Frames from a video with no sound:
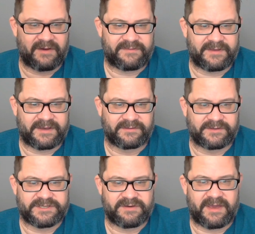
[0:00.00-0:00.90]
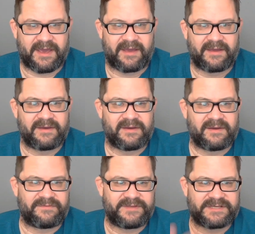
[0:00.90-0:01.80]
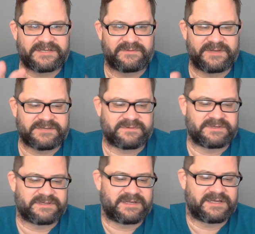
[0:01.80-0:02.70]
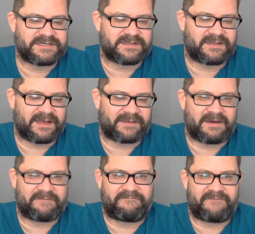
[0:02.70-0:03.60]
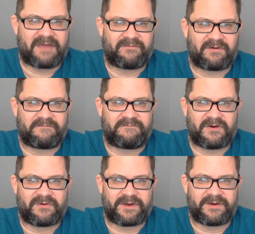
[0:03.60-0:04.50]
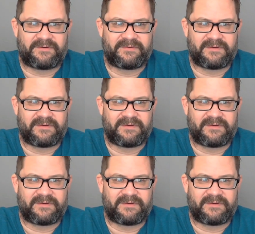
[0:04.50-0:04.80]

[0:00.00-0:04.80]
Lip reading: think it looks okay. This isn't like my favorite photo